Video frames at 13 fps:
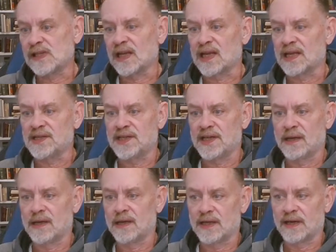and
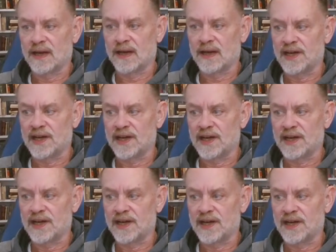condemned it
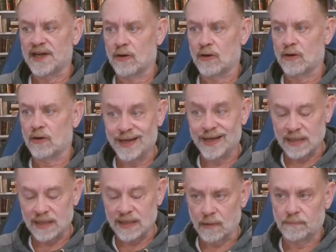as
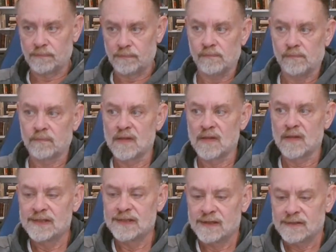heretical.
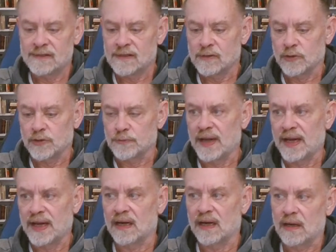
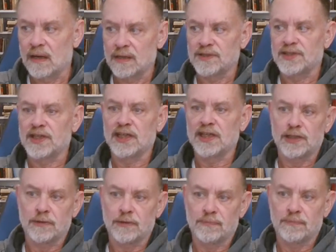There was many a hard
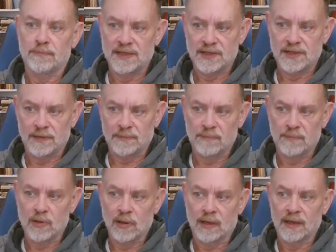censure passed.
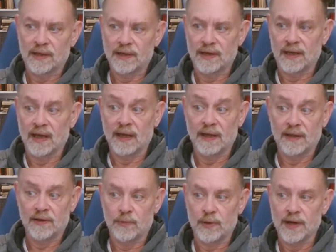
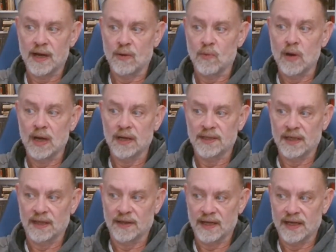Yea, there were not
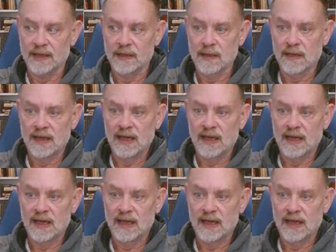wanting then